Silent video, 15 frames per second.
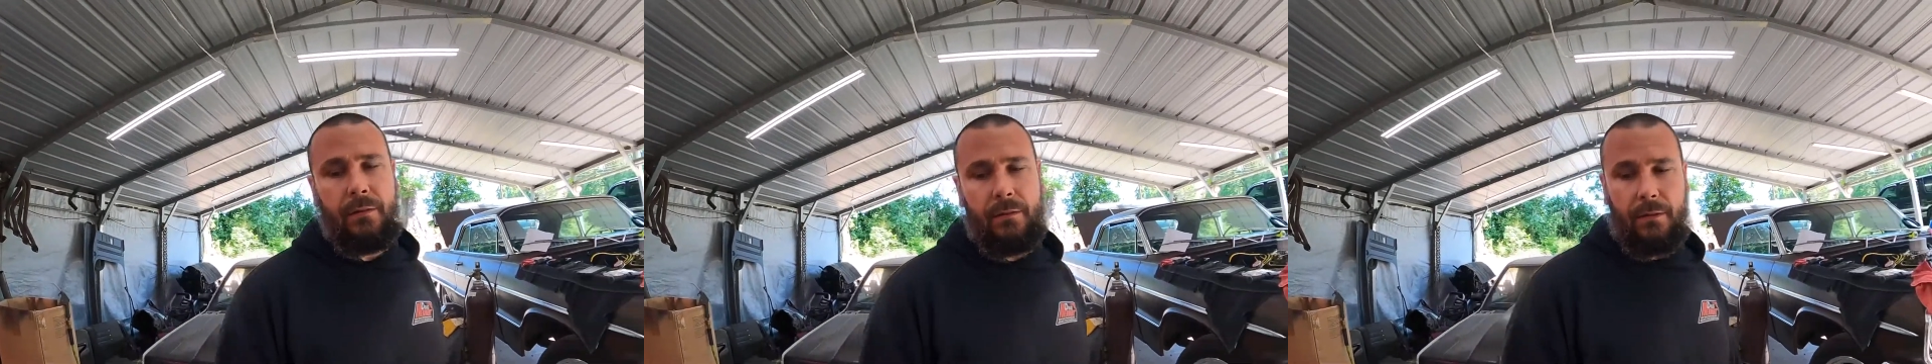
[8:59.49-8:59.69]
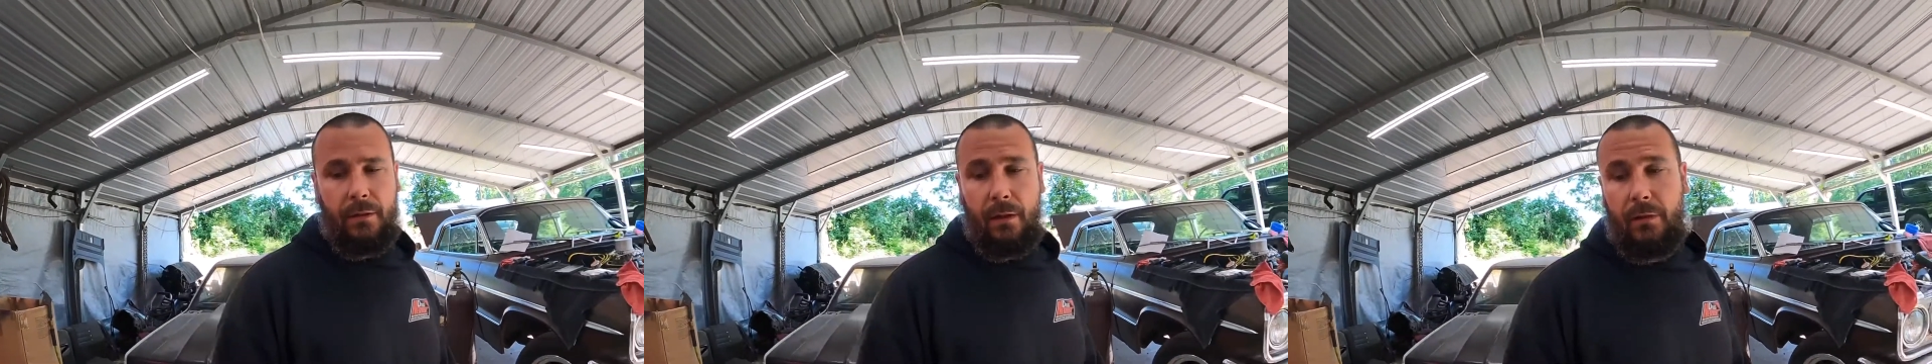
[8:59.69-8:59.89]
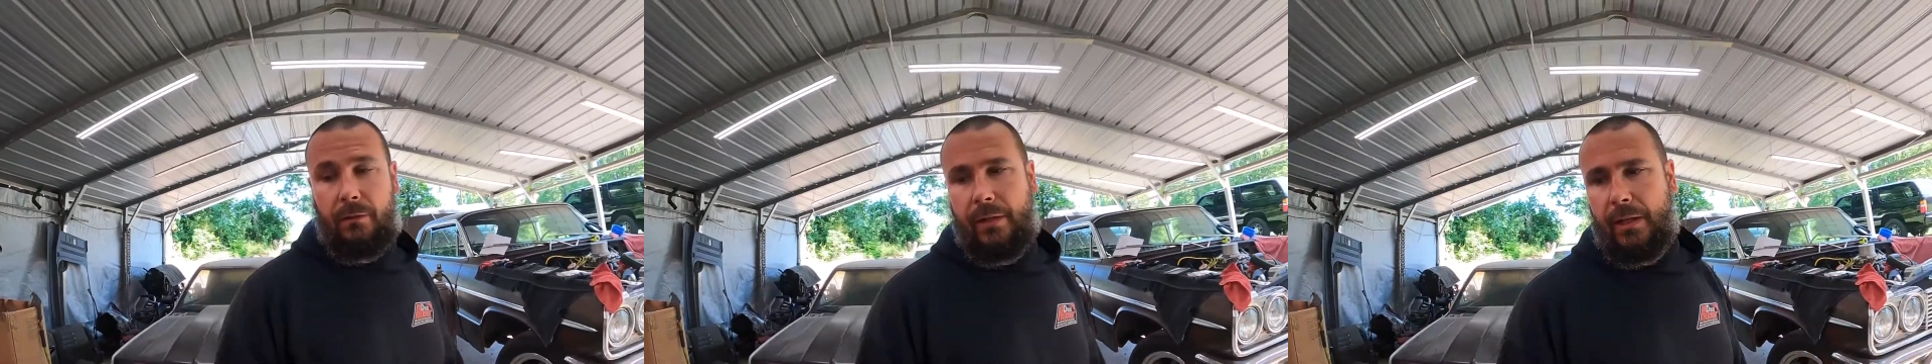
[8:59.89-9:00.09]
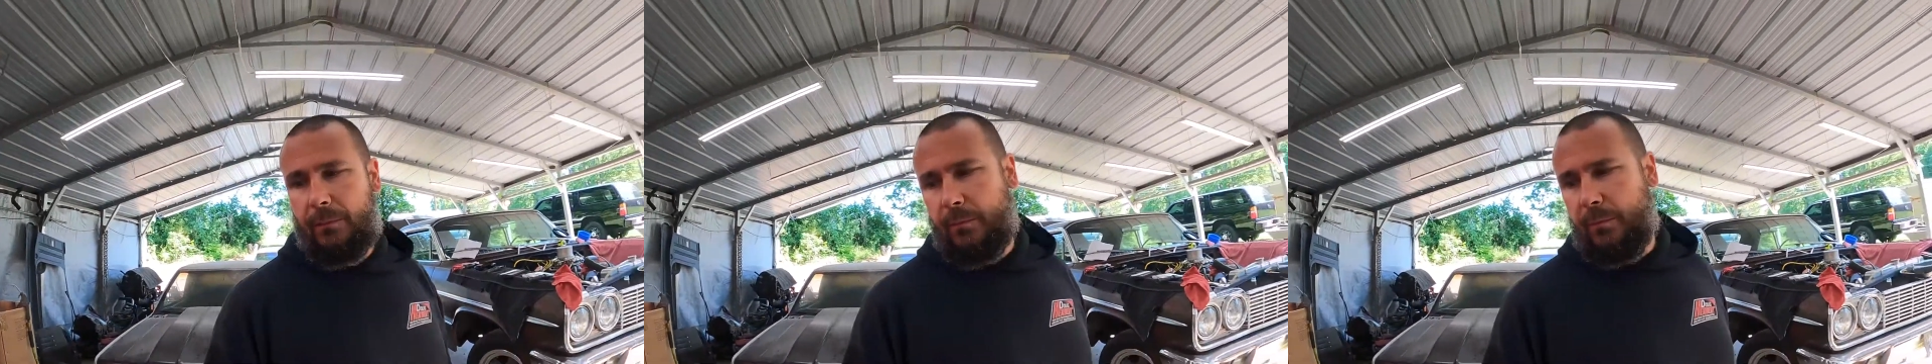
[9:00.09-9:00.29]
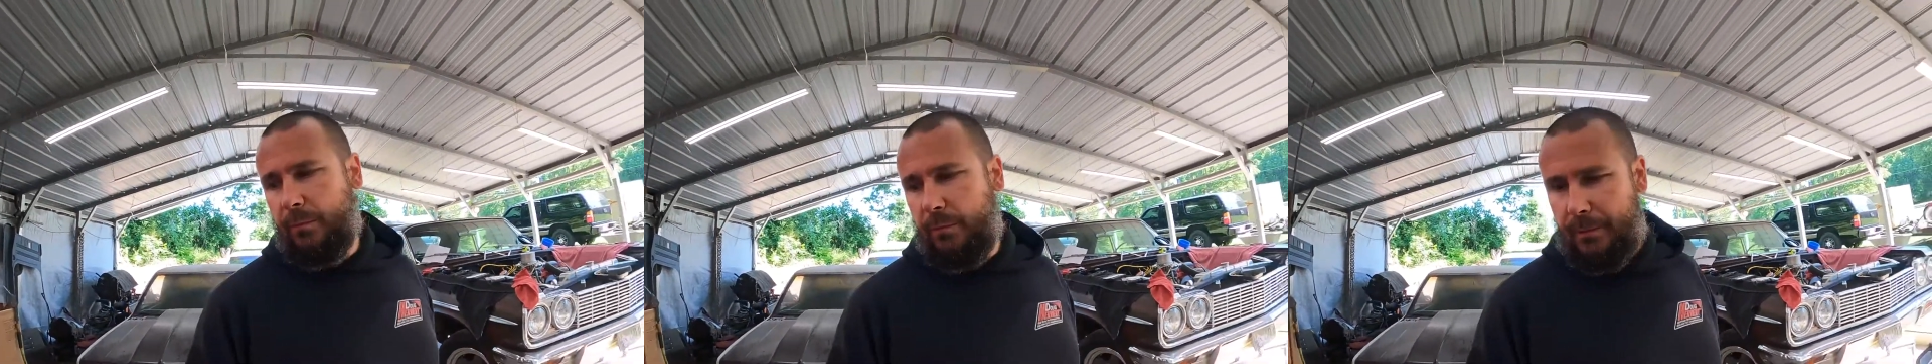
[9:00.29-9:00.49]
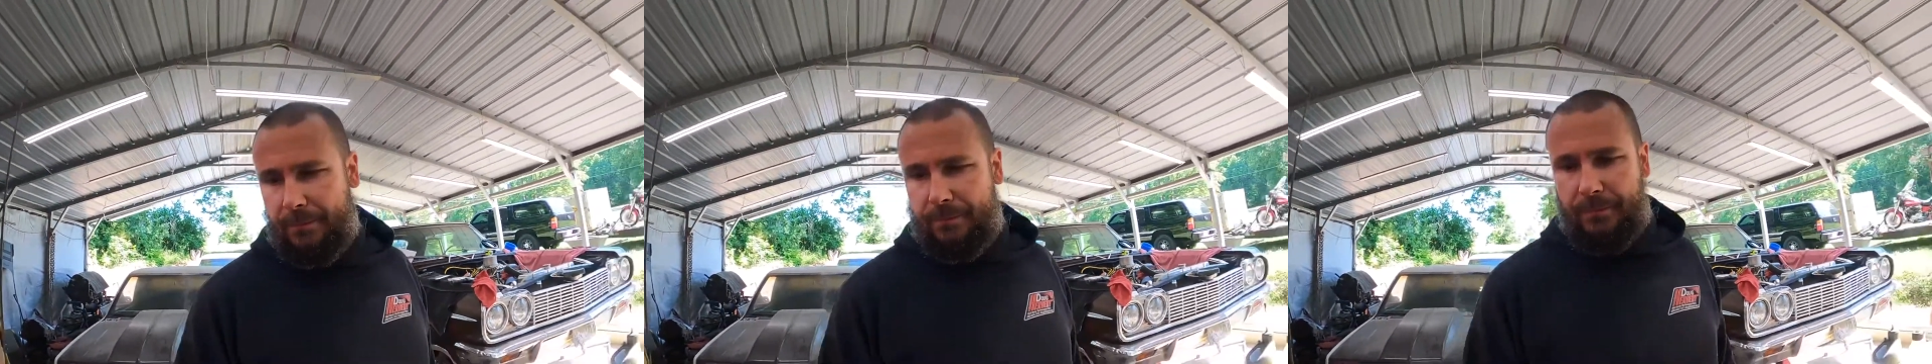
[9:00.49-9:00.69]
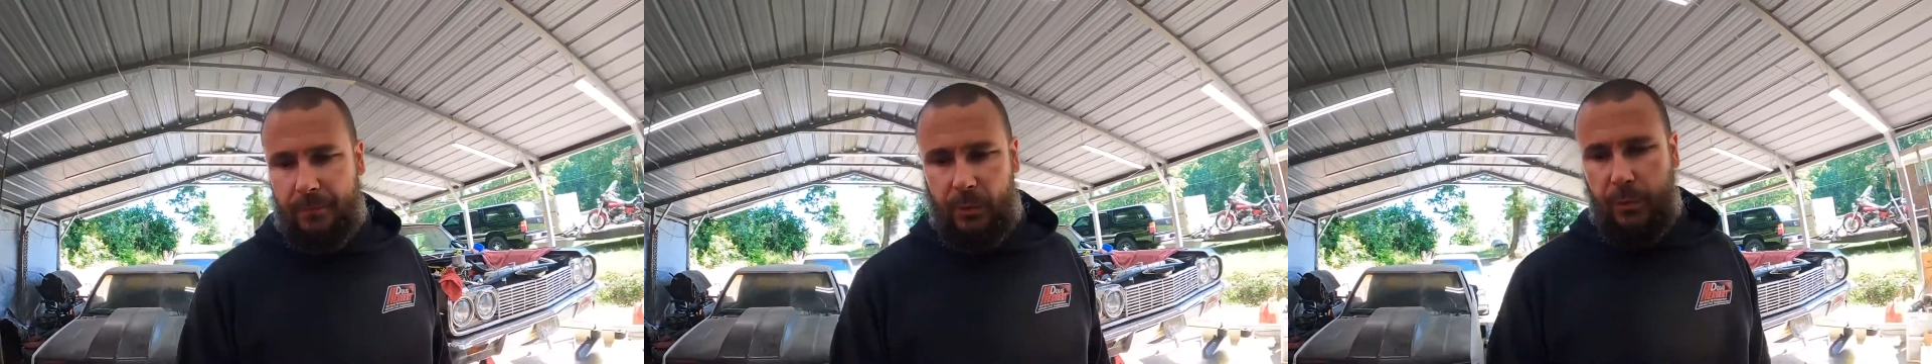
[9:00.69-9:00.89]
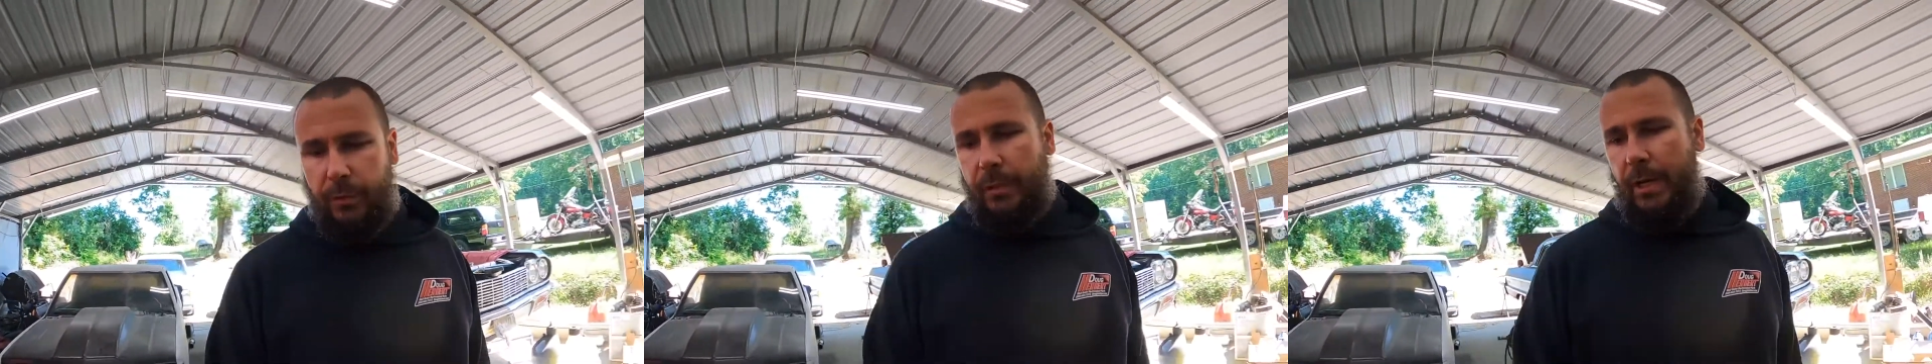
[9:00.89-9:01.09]
to call 911
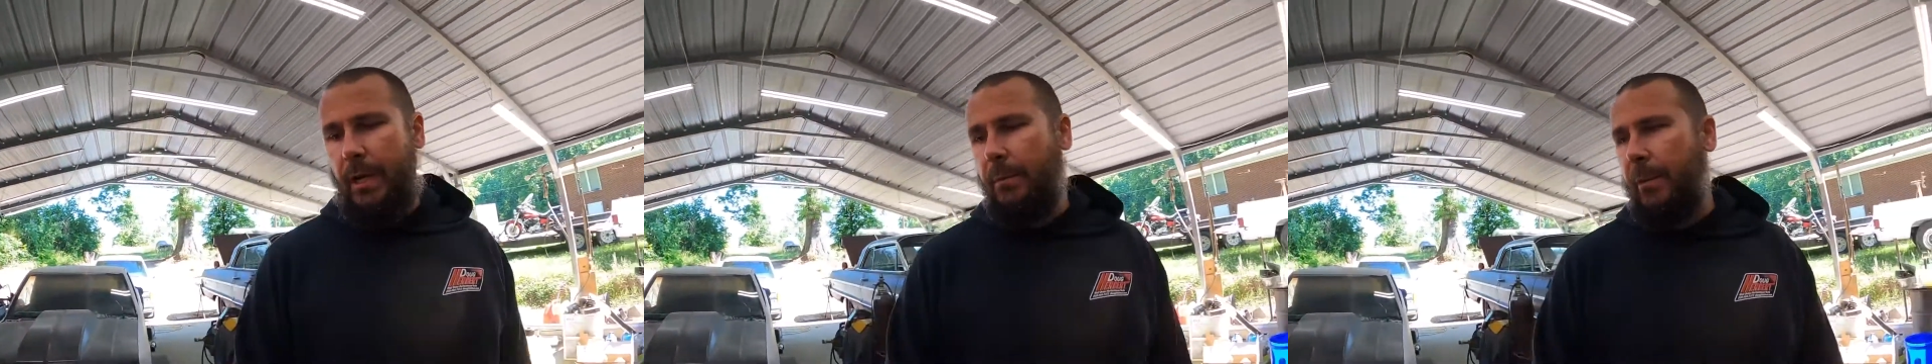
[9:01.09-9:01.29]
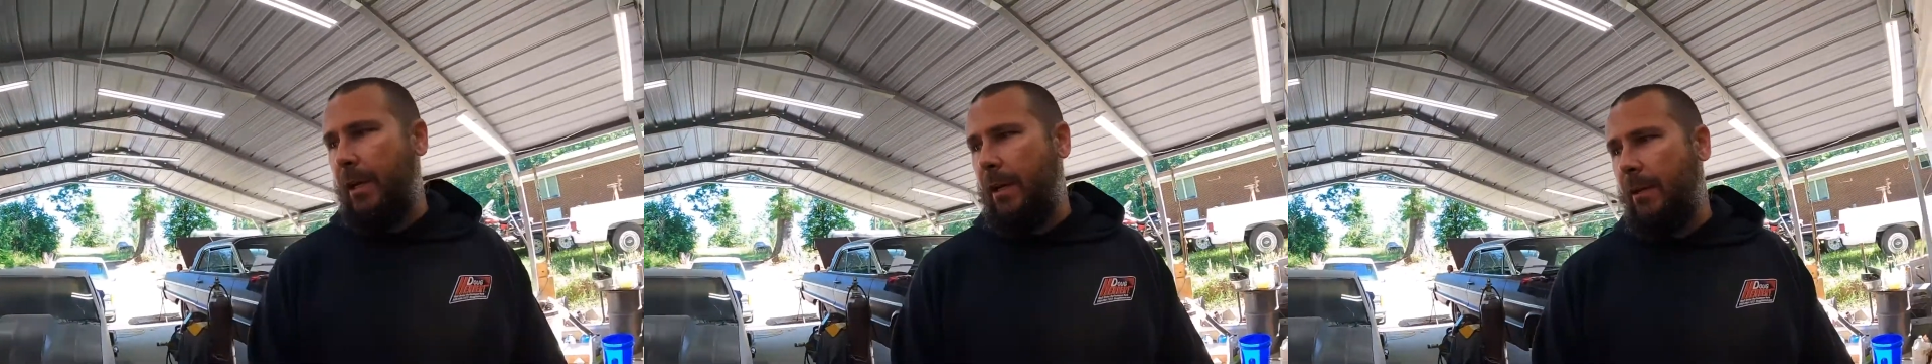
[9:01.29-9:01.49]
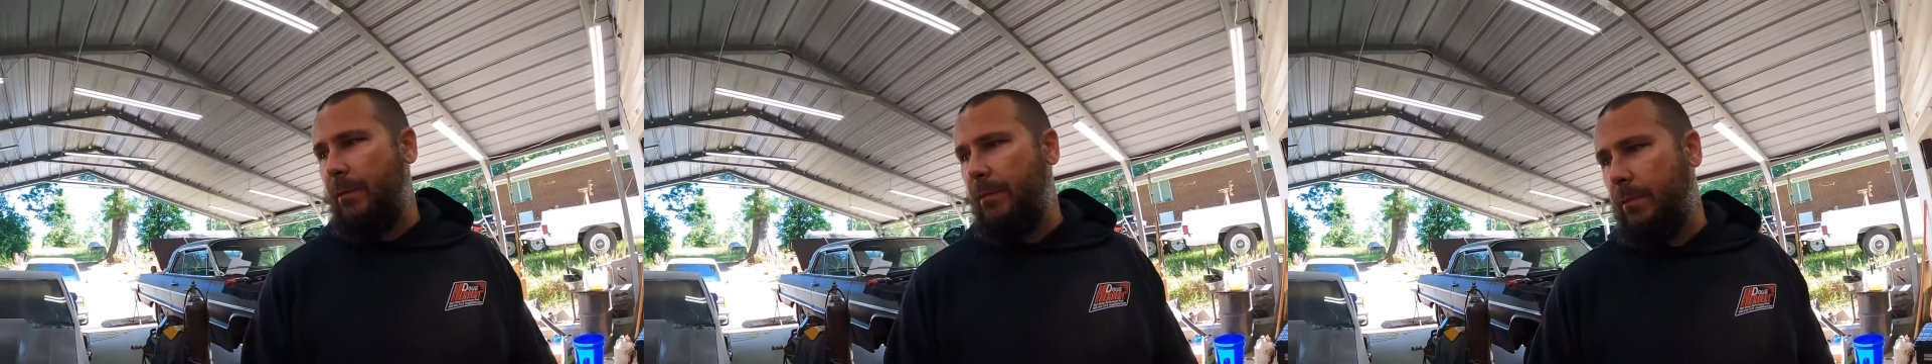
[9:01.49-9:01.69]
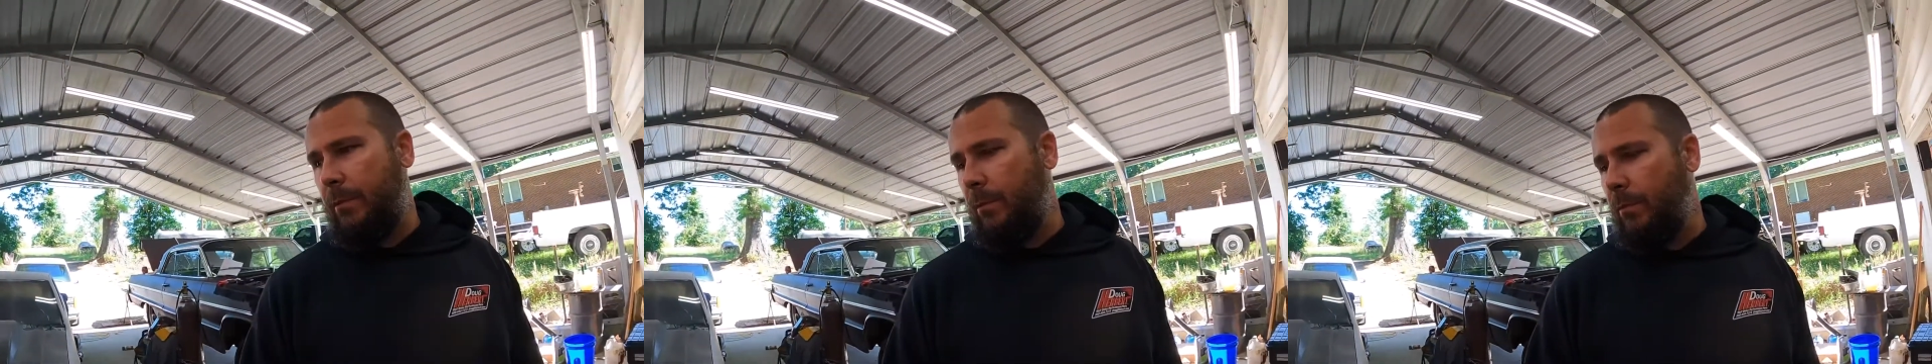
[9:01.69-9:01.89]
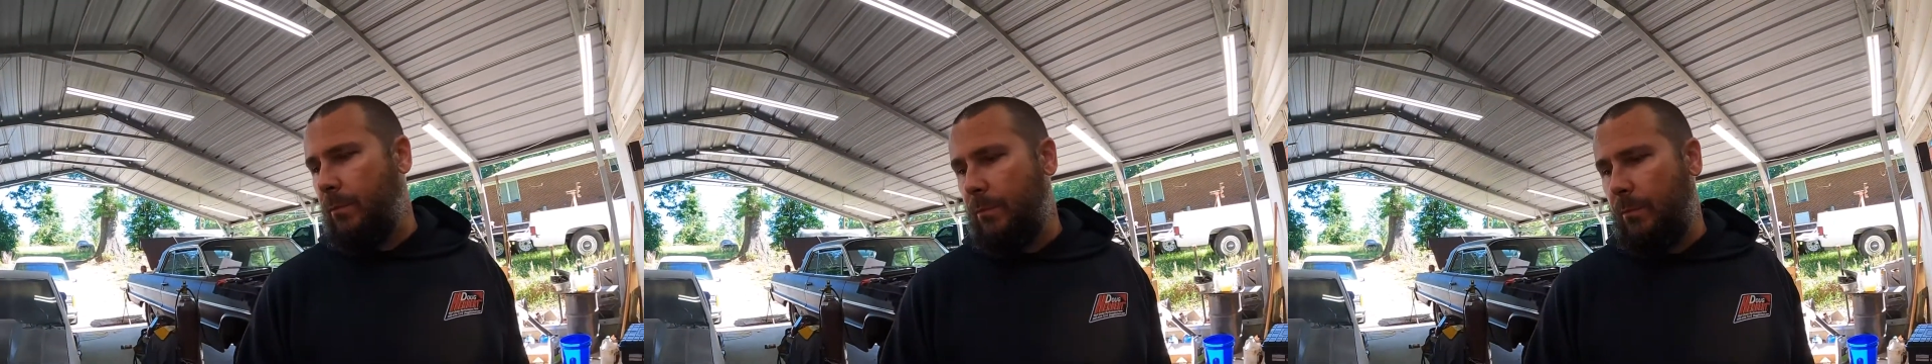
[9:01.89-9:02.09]
or drag me out or